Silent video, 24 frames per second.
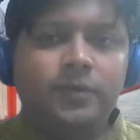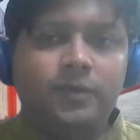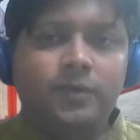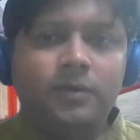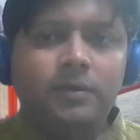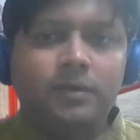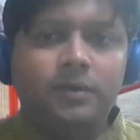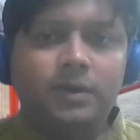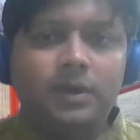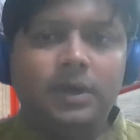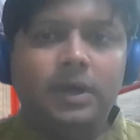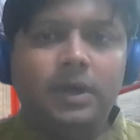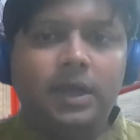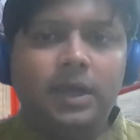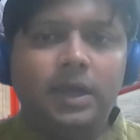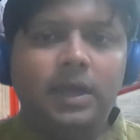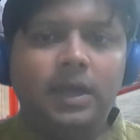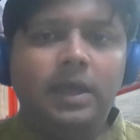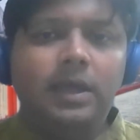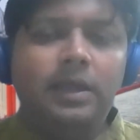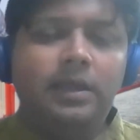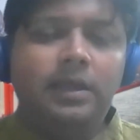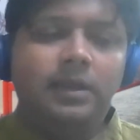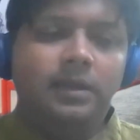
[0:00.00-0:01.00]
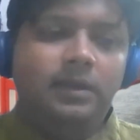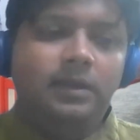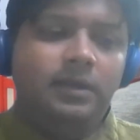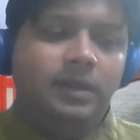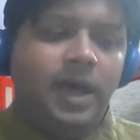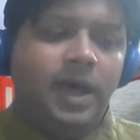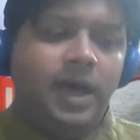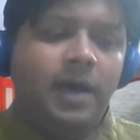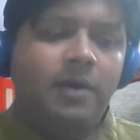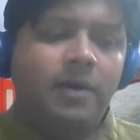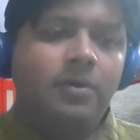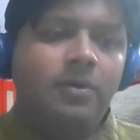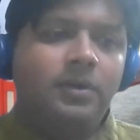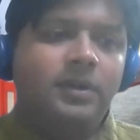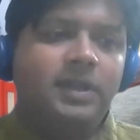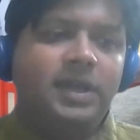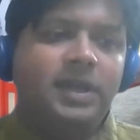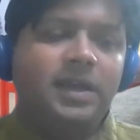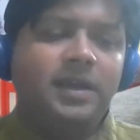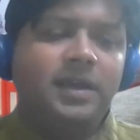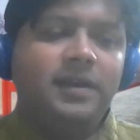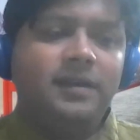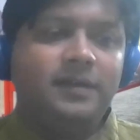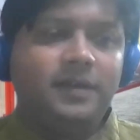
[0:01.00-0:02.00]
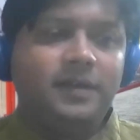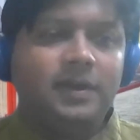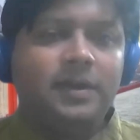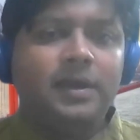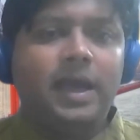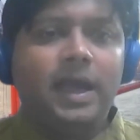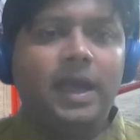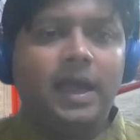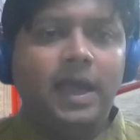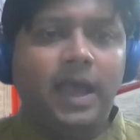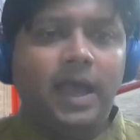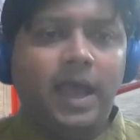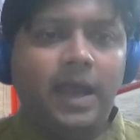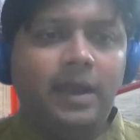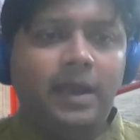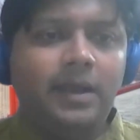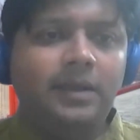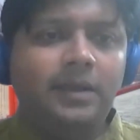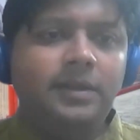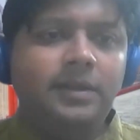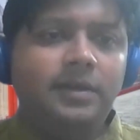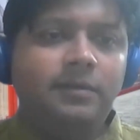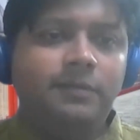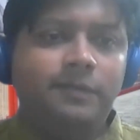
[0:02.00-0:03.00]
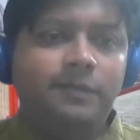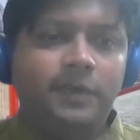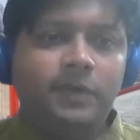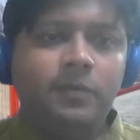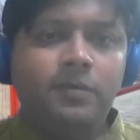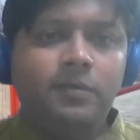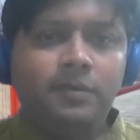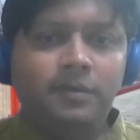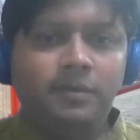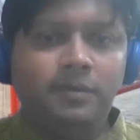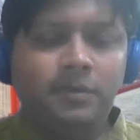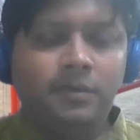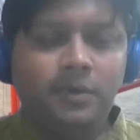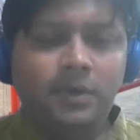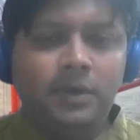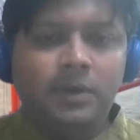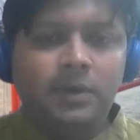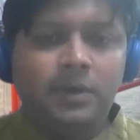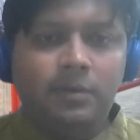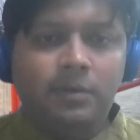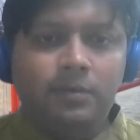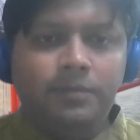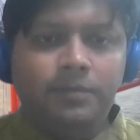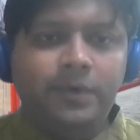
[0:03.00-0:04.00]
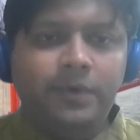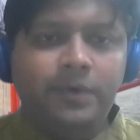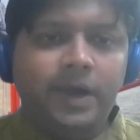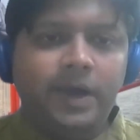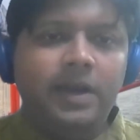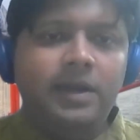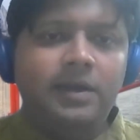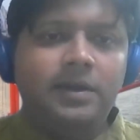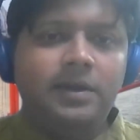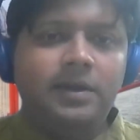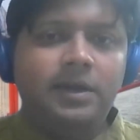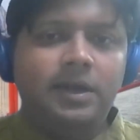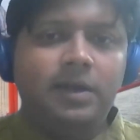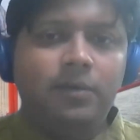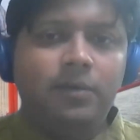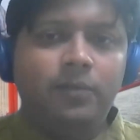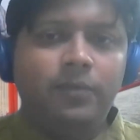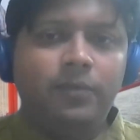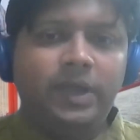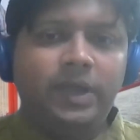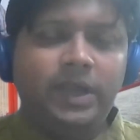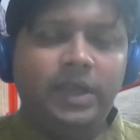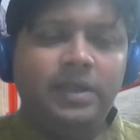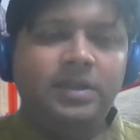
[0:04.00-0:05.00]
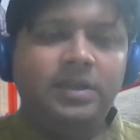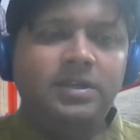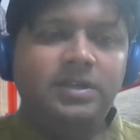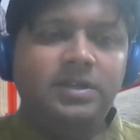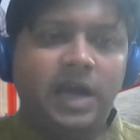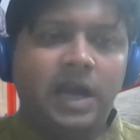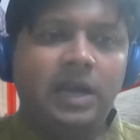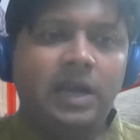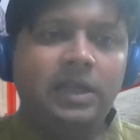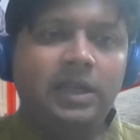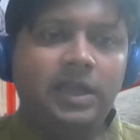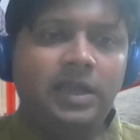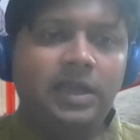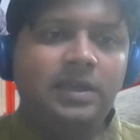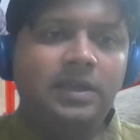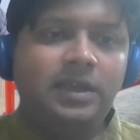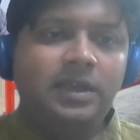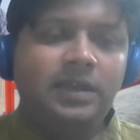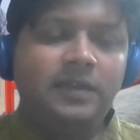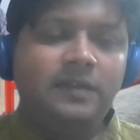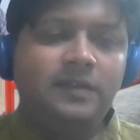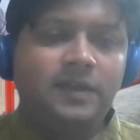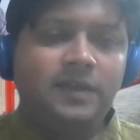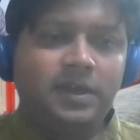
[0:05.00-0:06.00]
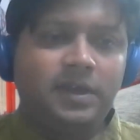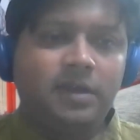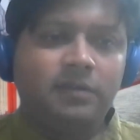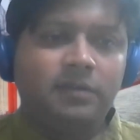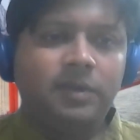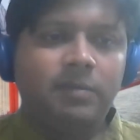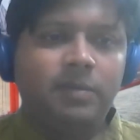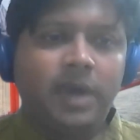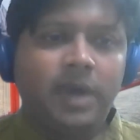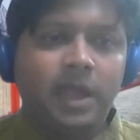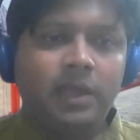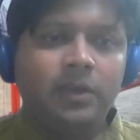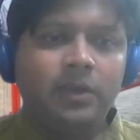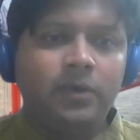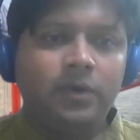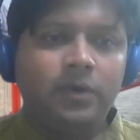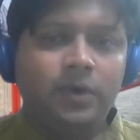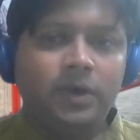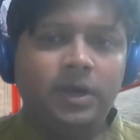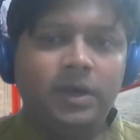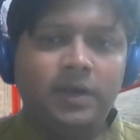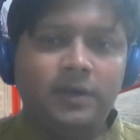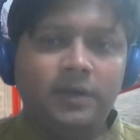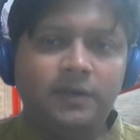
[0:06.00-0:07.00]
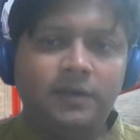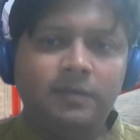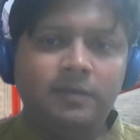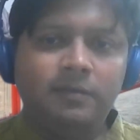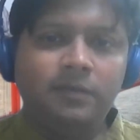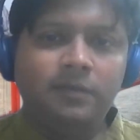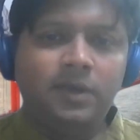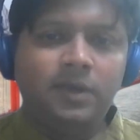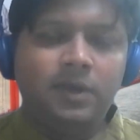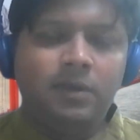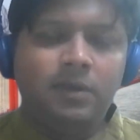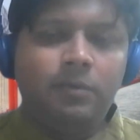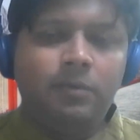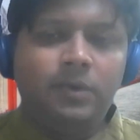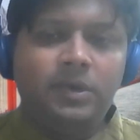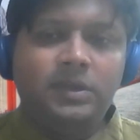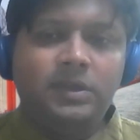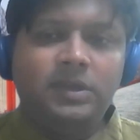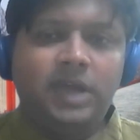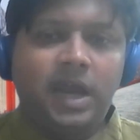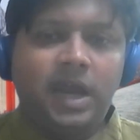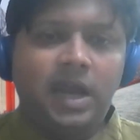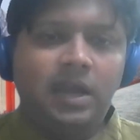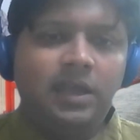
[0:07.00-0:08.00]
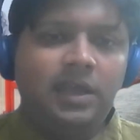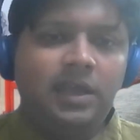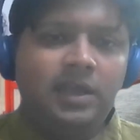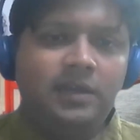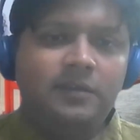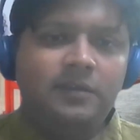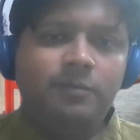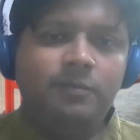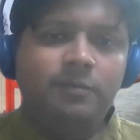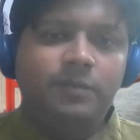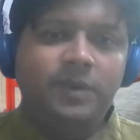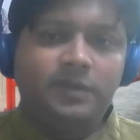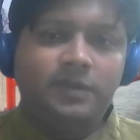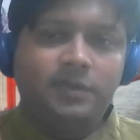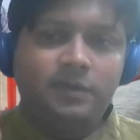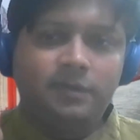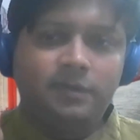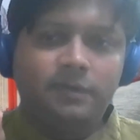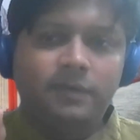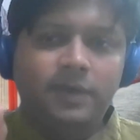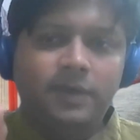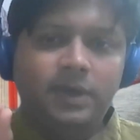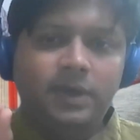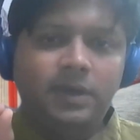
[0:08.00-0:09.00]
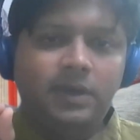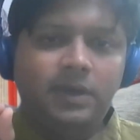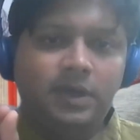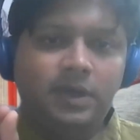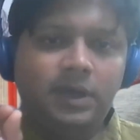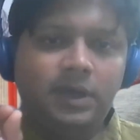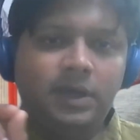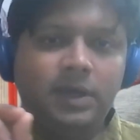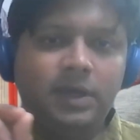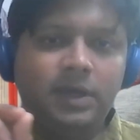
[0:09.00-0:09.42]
So now there is another view where we can target, instead of the microorganism, we target specific